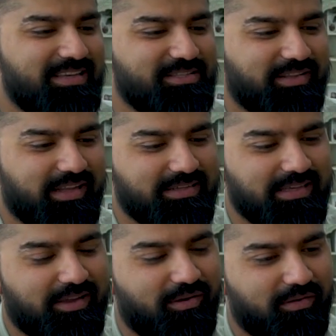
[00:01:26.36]
So they
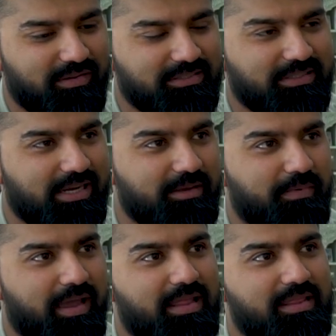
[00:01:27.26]
take all this
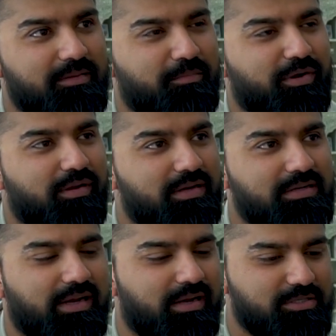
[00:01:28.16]
clip and they'll put it on
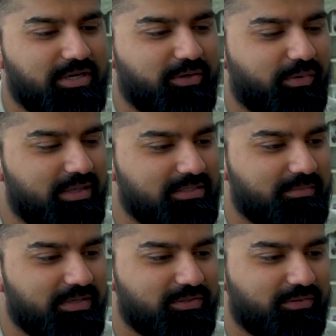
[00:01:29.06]
internet and try to cancel
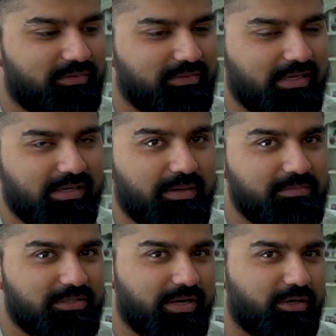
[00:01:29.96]
me. So yeah, I'm
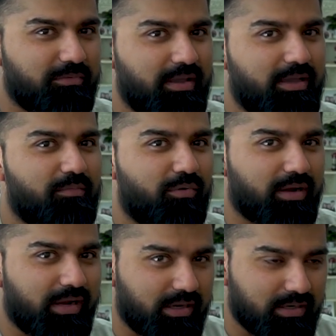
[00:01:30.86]
just trying to make it more
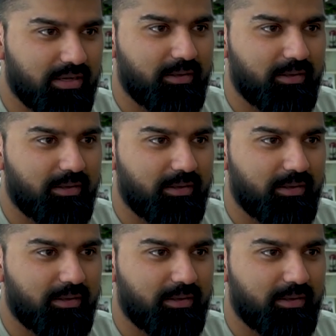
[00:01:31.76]
clear.